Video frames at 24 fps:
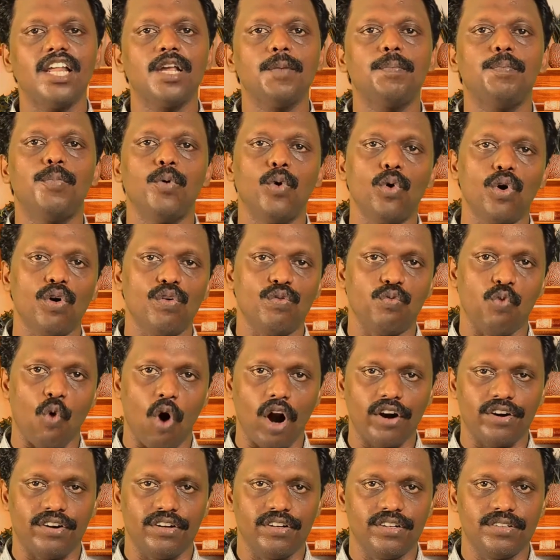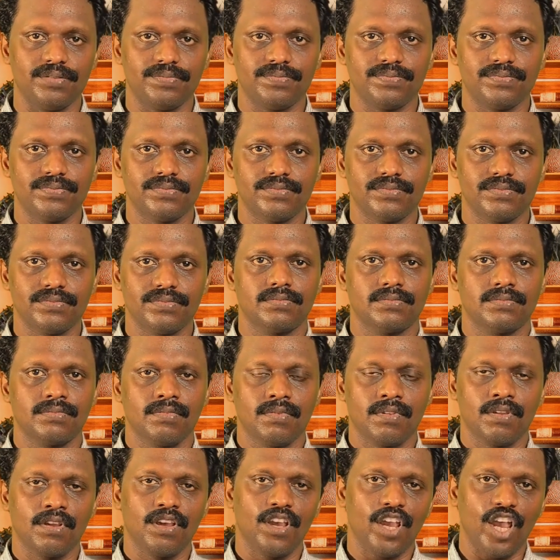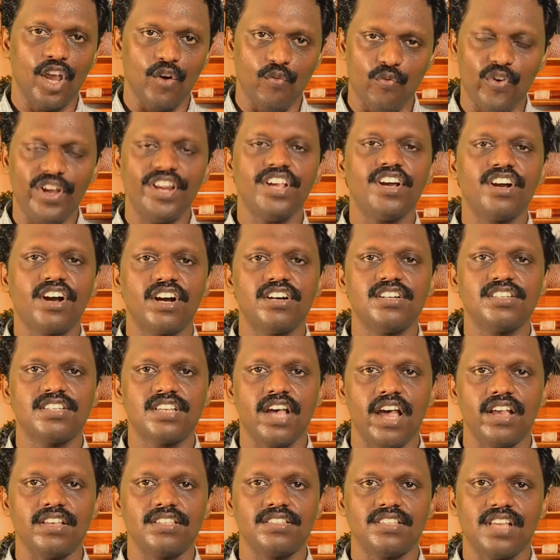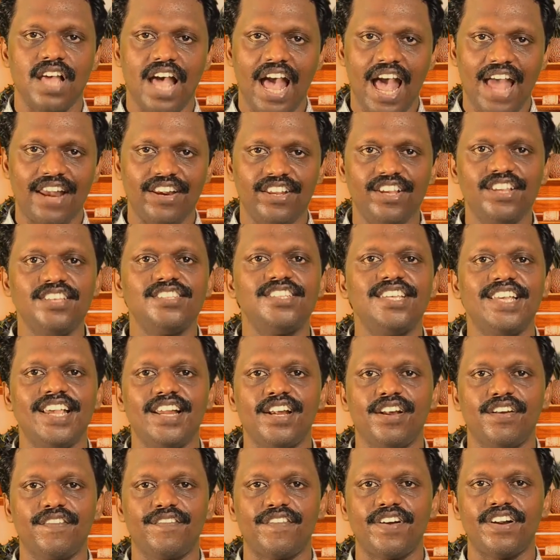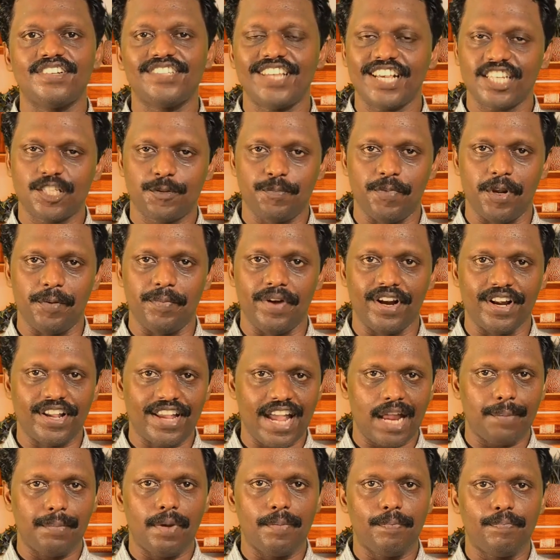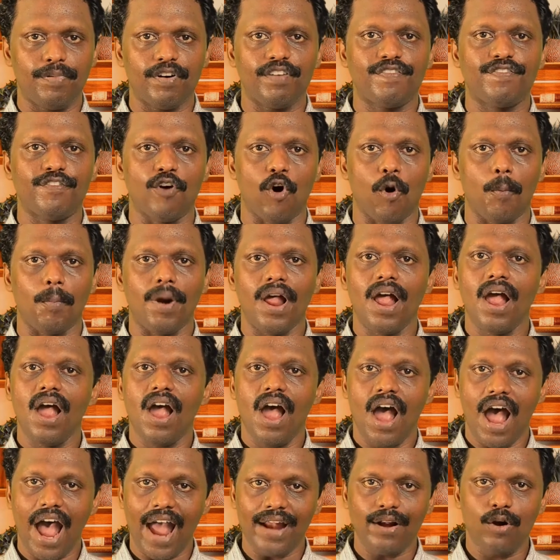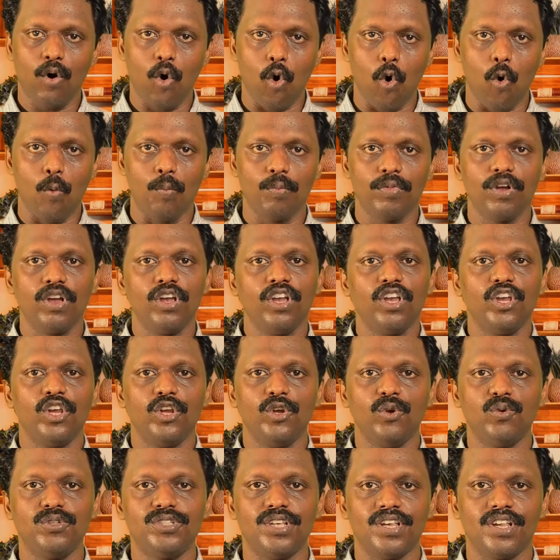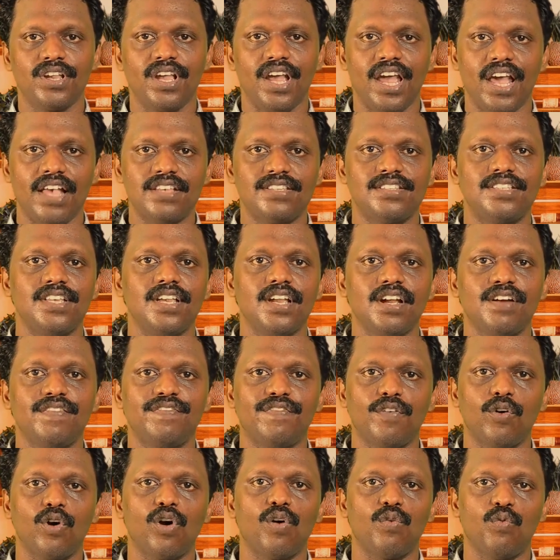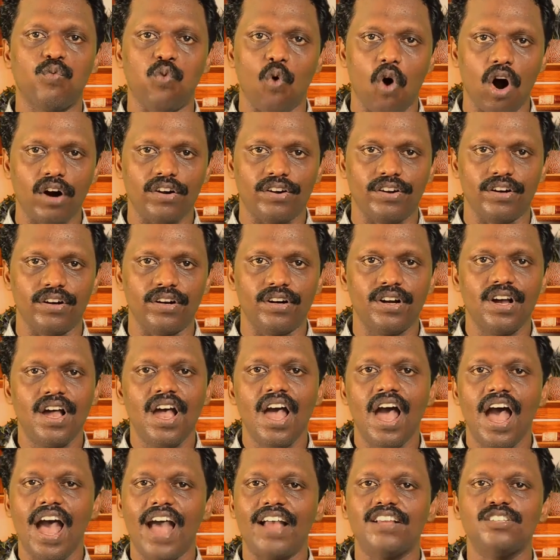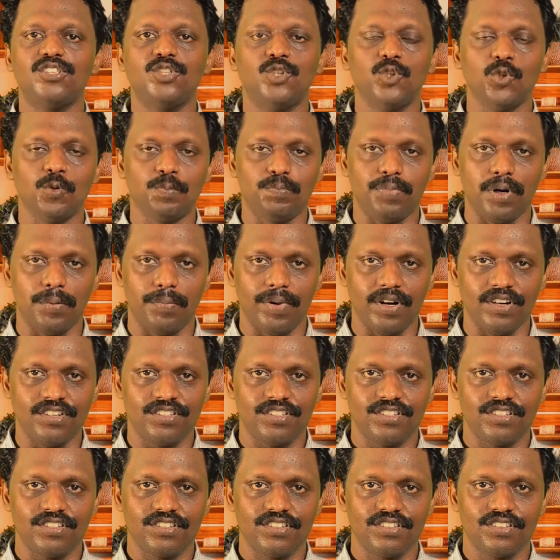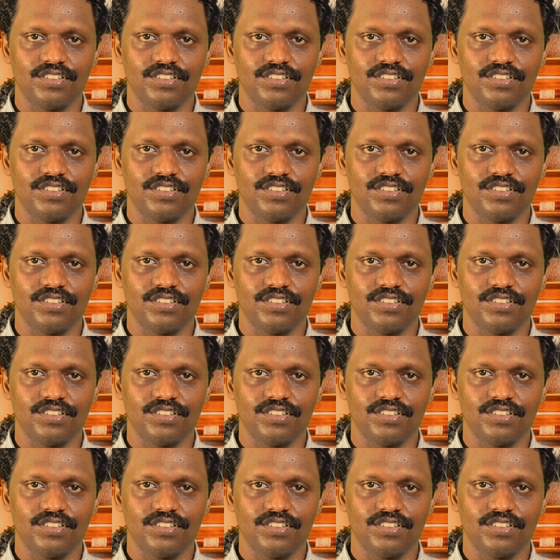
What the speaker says: pool of water. A very concise and easy interference experiment can be performed at home using a sink full of water and 2 pebbles.